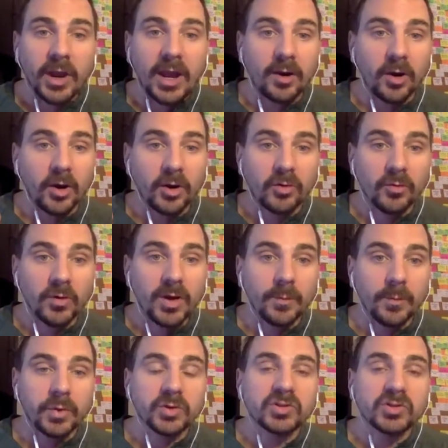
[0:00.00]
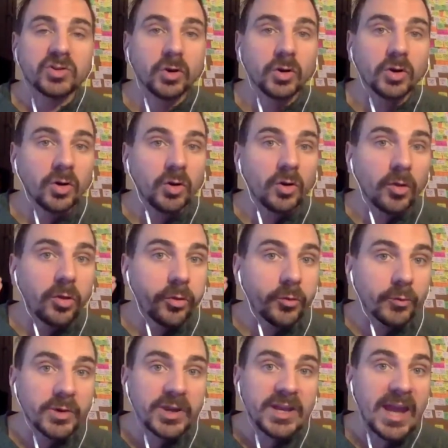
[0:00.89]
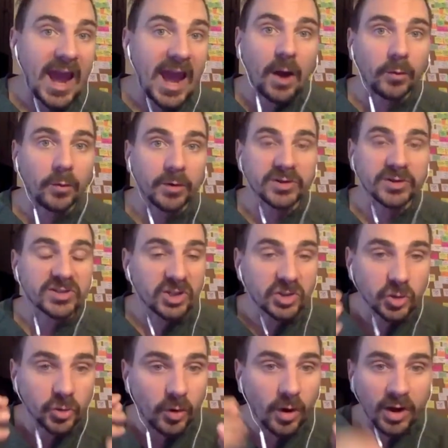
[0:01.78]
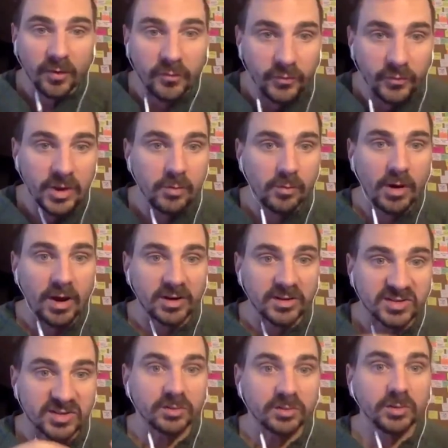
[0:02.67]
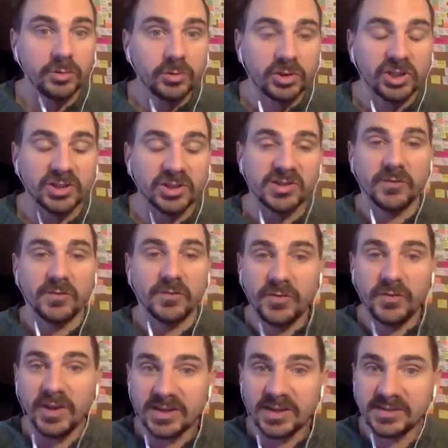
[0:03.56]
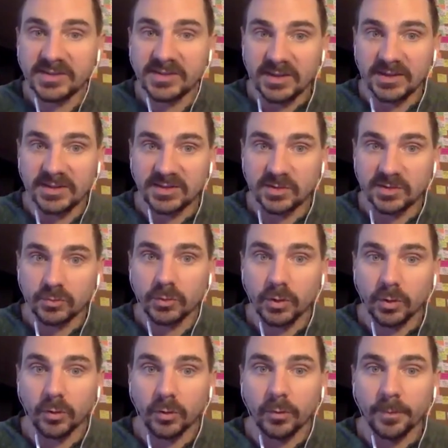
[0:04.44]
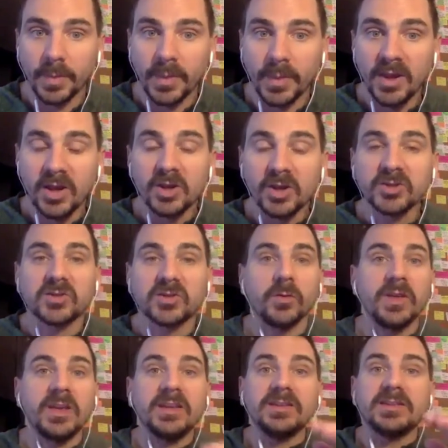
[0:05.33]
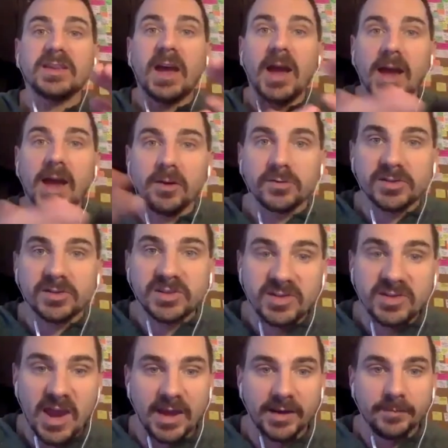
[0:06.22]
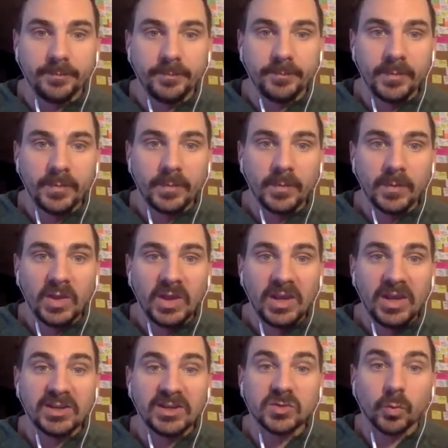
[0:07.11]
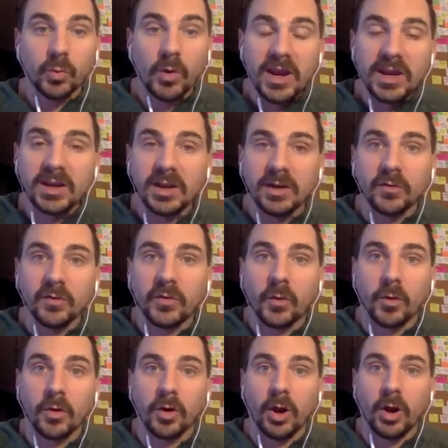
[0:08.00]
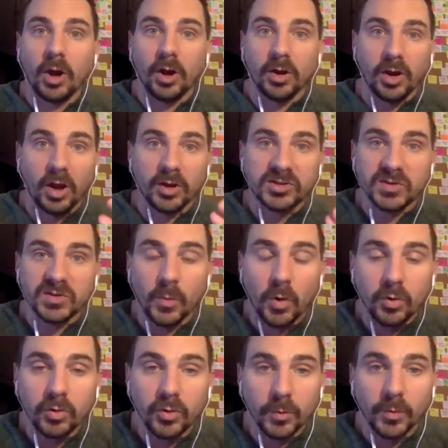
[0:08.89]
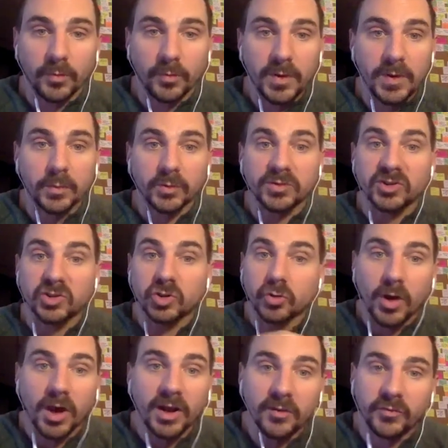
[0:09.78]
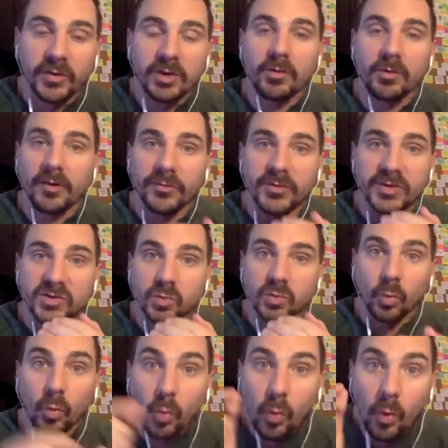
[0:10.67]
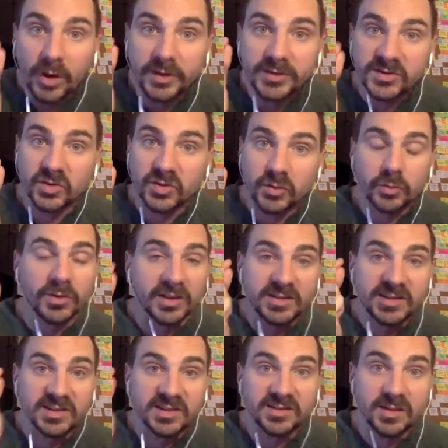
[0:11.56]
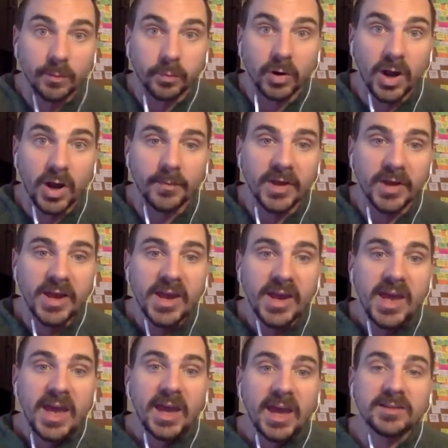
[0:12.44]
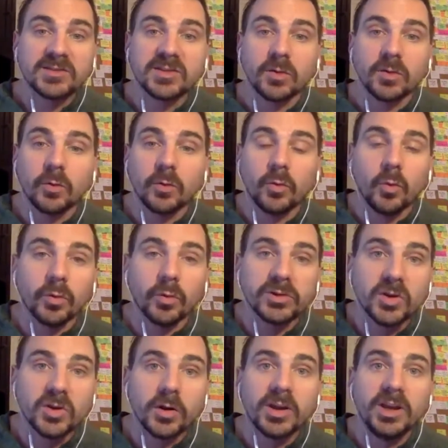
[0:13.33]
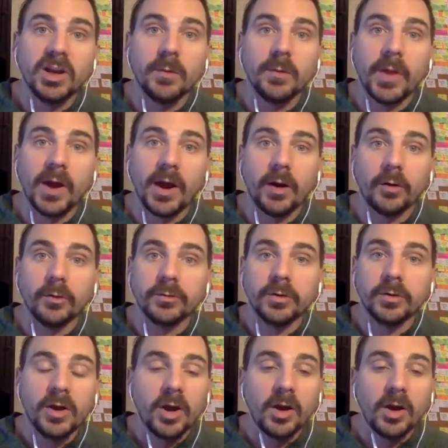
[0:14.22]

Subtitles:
and our grip took 3 hours to try to figure out a solution to fix this screw. So the entire set is waiting for a small group of people to try to figure out this one screw. This is the problem. And so we're talking about,